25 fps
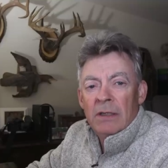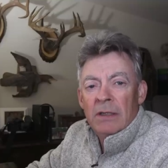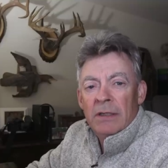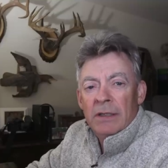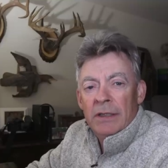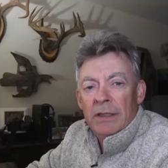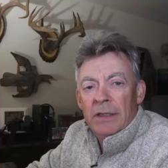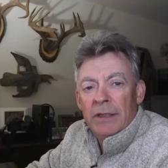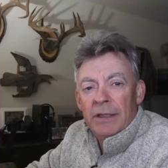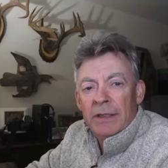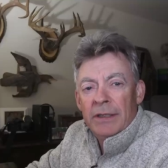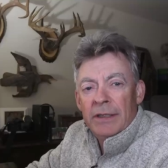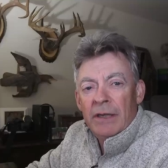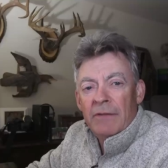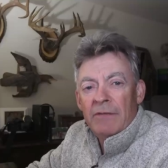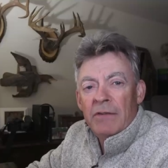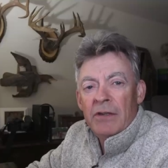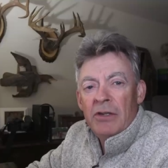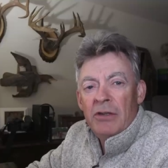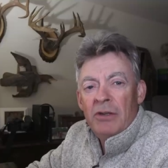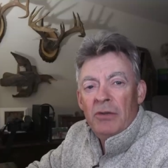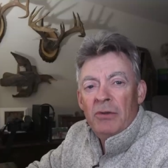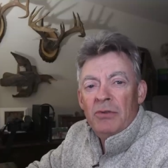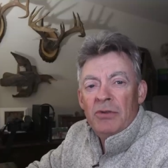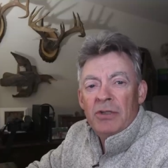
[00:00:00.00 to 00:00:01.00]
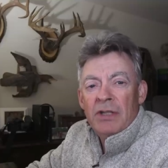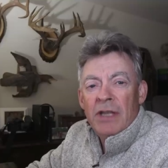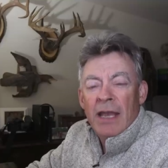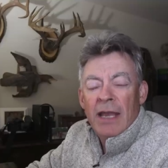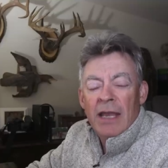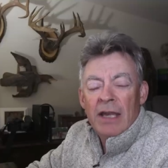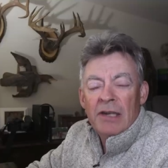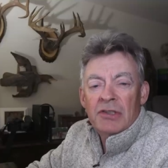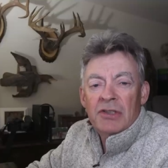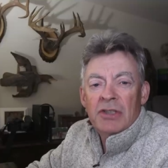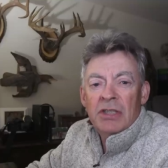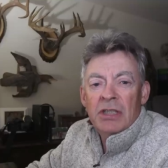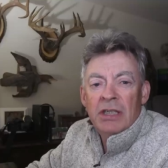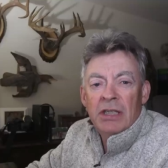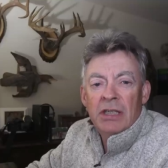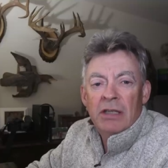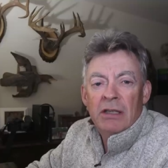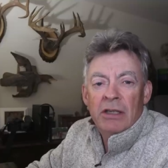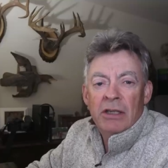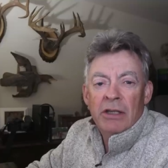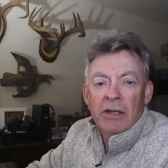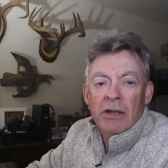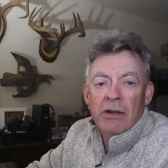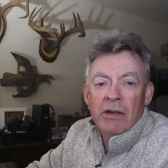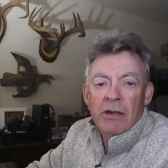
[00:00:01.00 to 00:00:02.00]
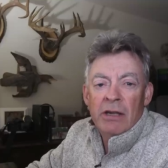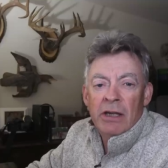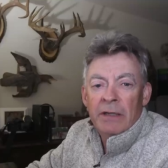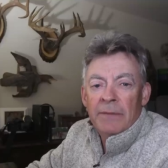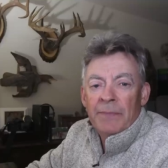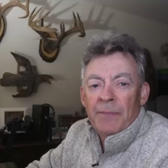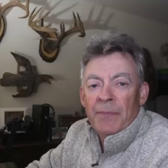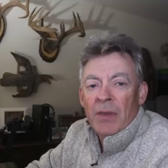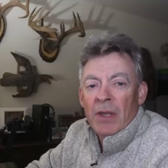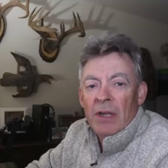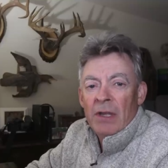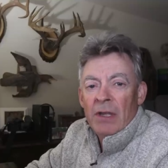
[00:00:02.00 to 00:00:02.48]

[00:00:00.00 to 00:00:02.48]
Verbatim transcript: on every newscast that he could get on.